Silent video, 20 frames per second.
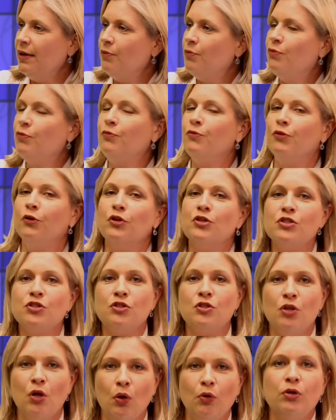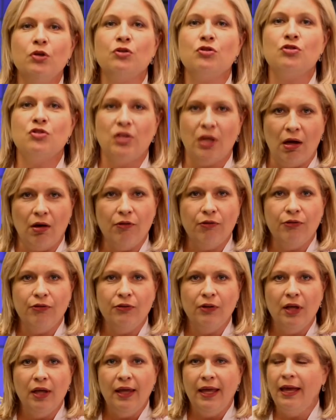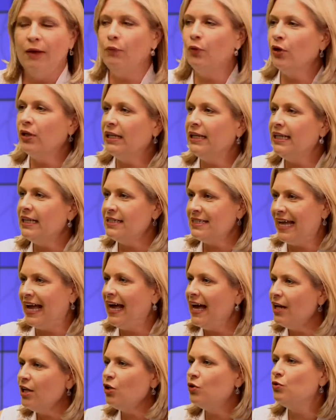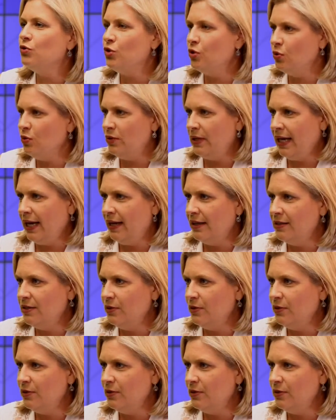first know yourself, and we're going to get to how do you do that.